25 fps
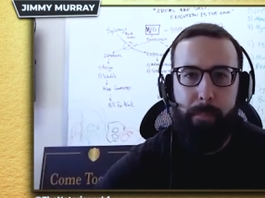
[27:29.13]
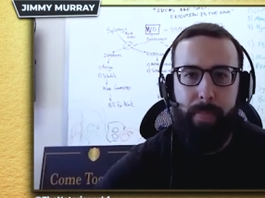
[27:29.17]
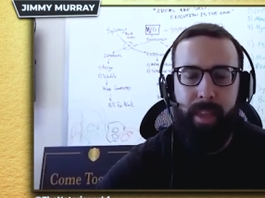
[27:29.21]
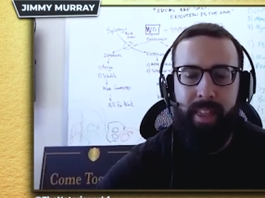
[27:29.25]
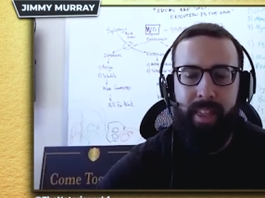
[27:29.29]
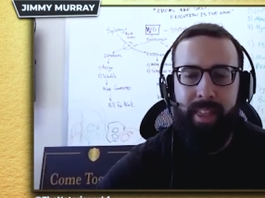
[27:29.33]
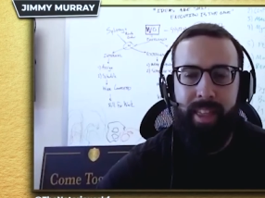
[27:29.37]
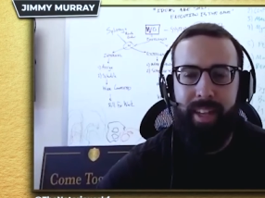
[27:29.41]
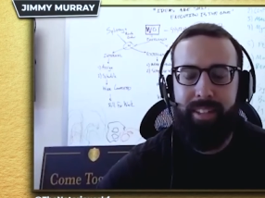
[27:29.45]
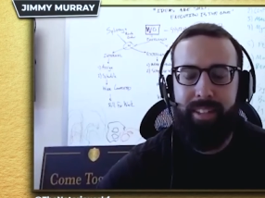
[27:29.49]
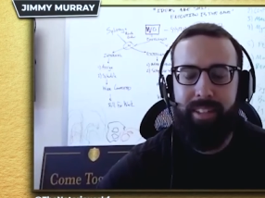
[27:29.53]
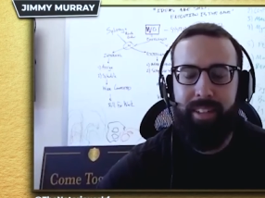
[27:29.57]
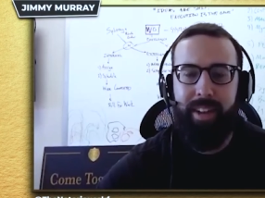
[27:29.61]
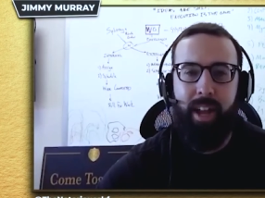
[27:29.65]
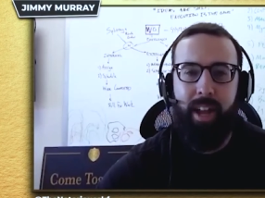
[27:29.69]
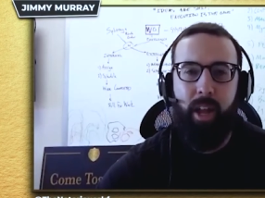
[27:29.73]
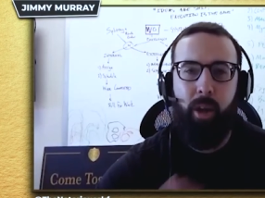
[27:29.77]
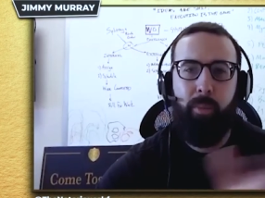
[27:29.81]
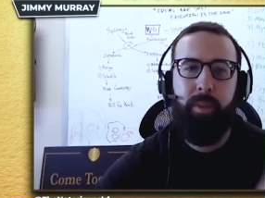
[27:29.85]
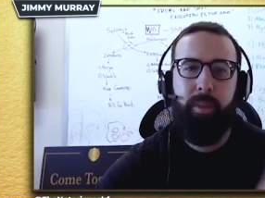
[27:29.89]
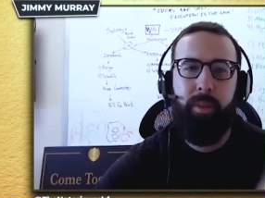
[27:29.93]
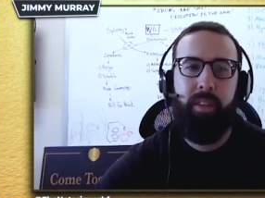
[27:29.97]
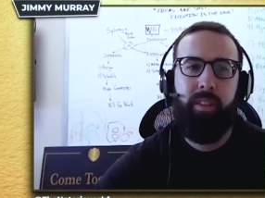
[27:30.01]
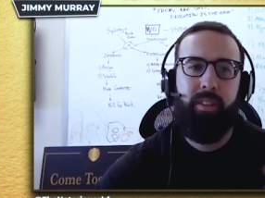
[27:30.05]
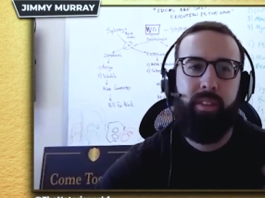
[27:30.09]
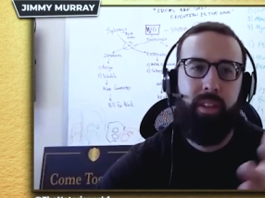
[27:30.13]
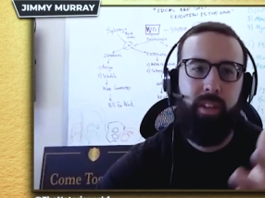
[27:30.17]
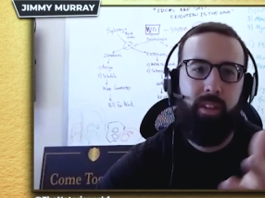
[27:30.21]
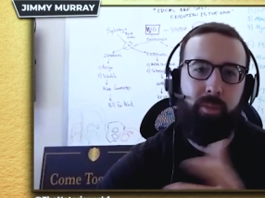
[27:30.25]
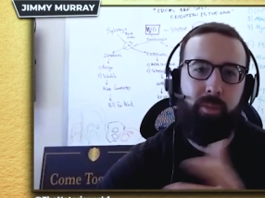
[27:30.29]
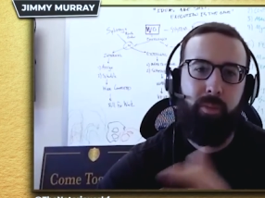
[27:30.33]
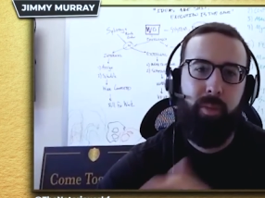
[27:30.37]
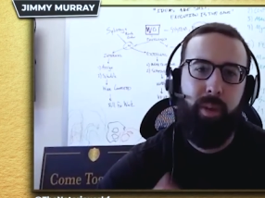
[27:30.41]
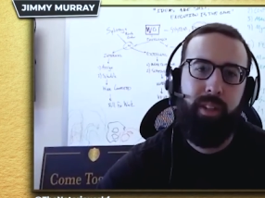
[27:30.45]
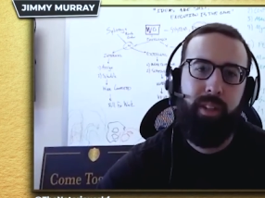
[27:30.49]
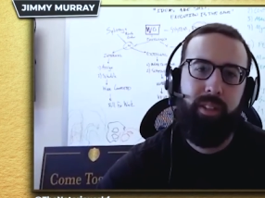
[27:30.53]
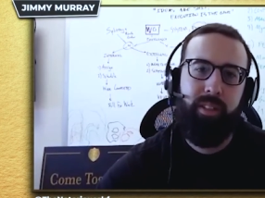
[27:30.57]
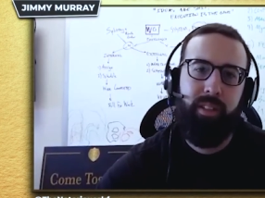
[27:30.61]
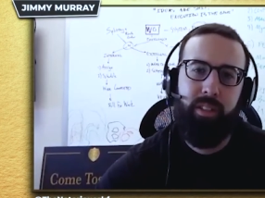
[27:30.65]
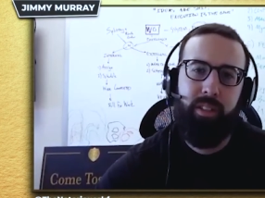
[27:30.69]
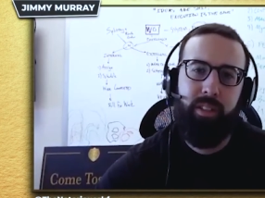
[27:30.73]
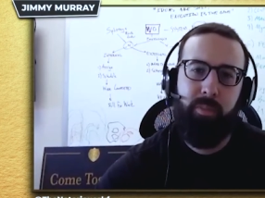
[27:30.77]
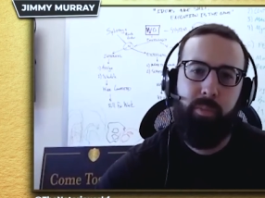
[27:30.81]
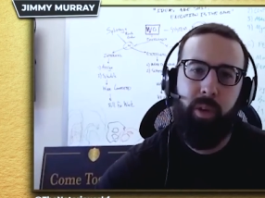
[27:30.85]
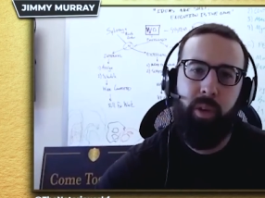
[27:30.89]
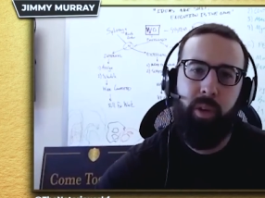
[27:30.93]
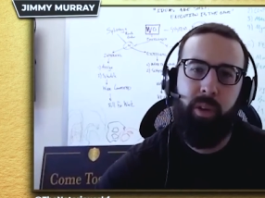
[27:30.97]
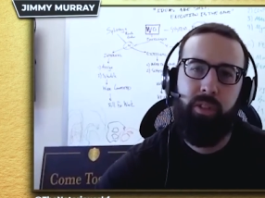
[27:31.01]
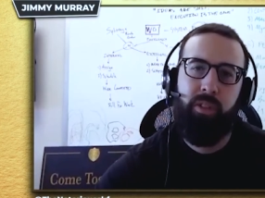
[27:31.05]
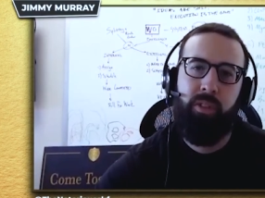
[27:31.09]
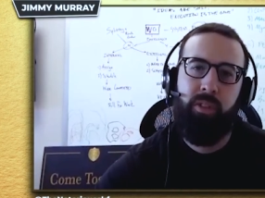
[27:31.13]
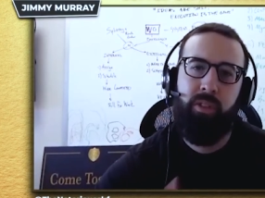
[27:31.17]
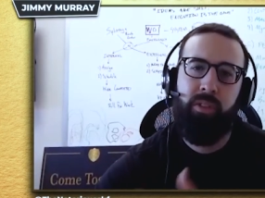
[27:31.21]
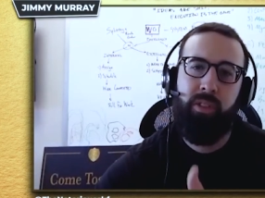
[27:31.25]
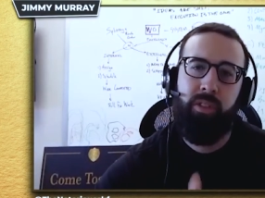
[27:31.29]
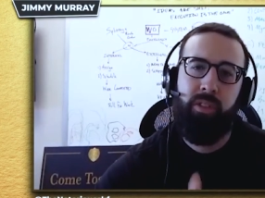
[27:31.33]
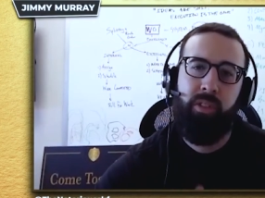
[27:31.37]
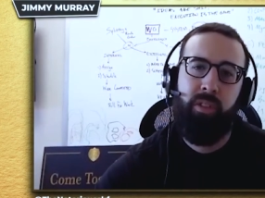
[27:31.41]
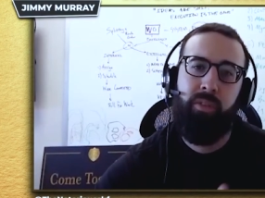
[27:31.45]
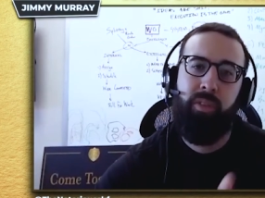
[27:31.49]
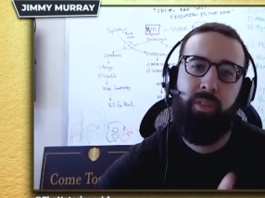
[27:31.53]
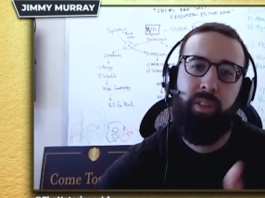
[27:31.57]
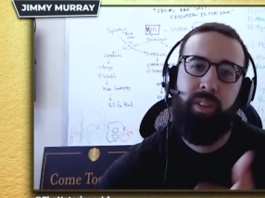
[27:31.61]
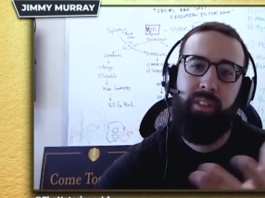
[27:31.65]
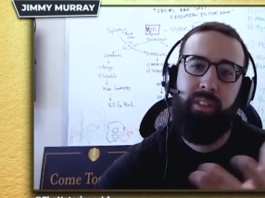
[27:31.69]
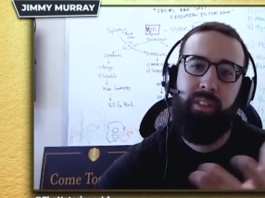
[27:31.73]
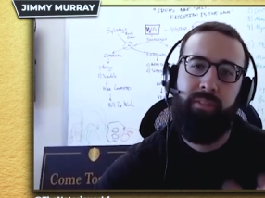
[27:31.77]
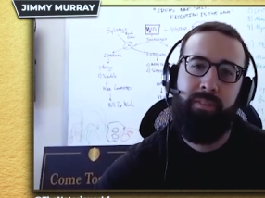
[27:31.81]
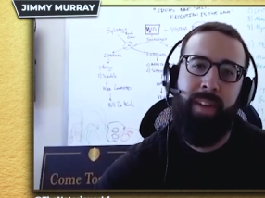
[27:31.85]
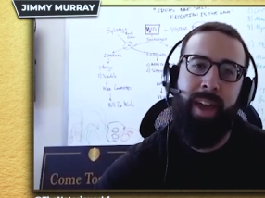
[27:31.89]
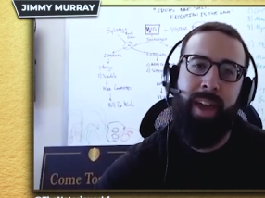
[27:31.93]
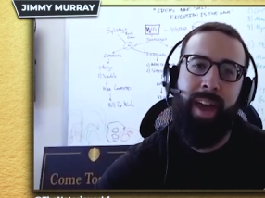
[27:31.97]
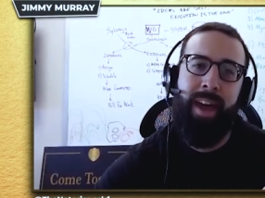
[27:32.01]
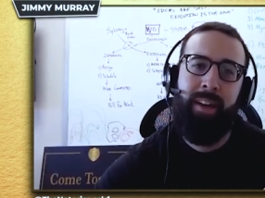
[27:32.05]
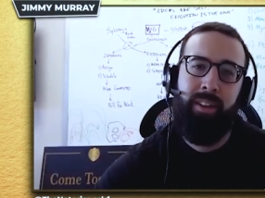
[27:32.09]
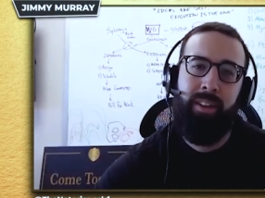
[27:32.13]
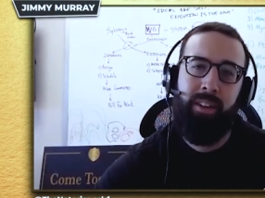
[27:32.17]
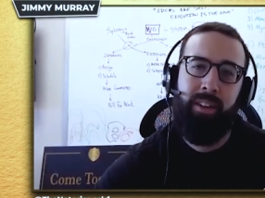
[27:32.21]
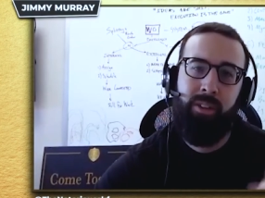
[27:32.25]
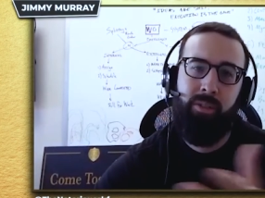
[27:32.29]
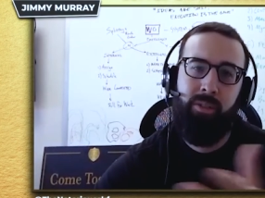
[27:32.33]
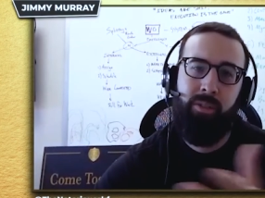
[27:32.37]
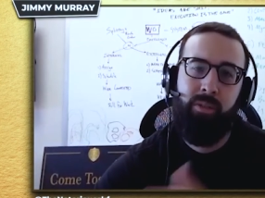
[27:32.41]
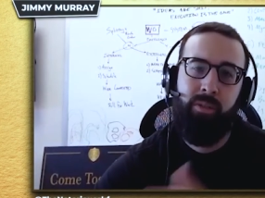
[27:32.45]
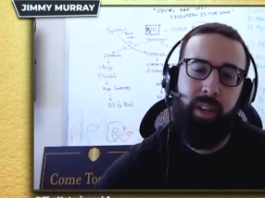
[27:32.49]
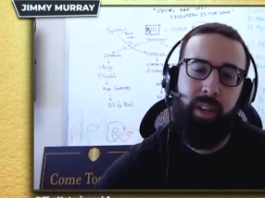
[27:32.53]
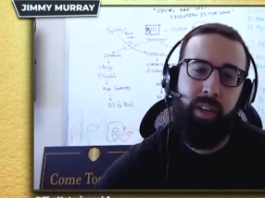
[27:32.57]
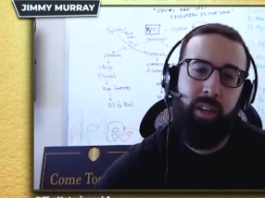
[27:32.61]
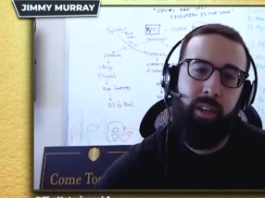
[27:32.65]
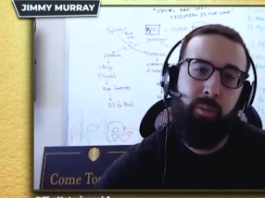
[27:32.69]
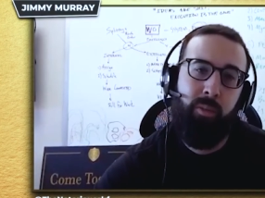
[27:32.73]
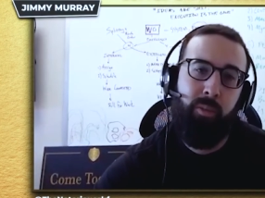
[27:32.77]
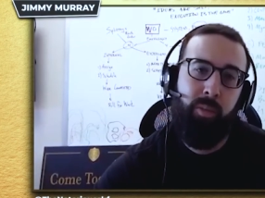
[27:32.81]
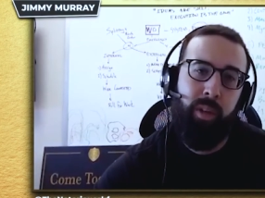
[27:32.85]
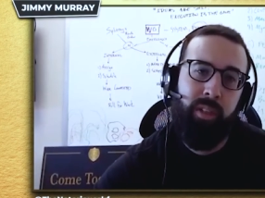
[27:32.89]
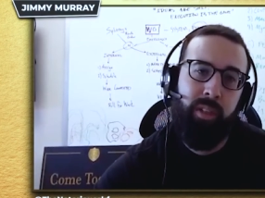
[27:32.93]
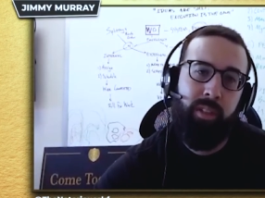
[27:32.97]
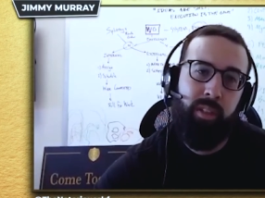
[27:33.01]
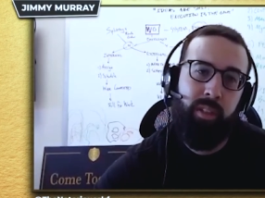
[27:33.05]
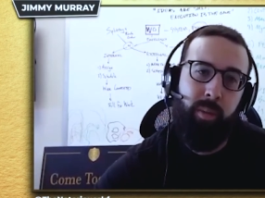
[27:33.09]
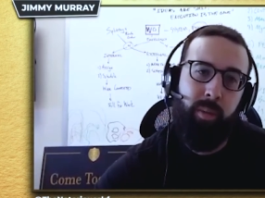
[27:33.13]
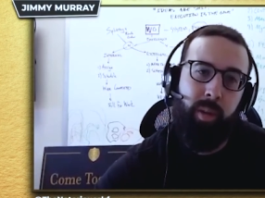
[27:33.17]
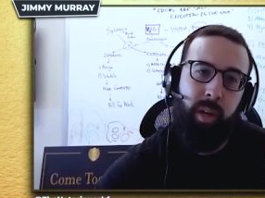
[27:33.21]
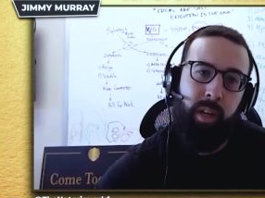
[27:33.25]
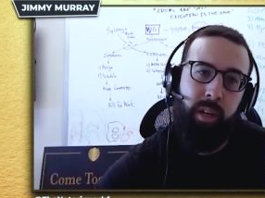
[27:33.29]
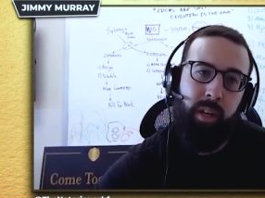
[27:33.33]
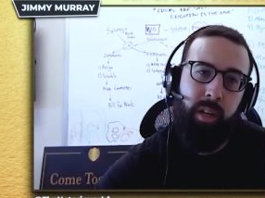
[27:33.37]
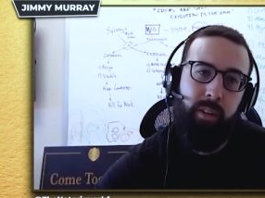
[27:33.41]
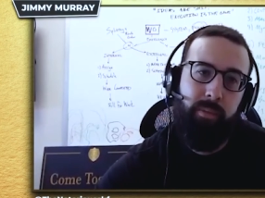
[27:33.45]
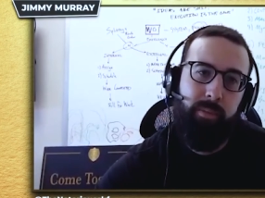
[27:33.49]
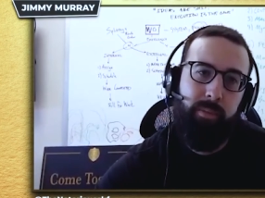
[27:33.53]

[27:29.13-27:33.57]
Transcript: And that's going to help in the sales process, but also delivering the value that you bring to the market.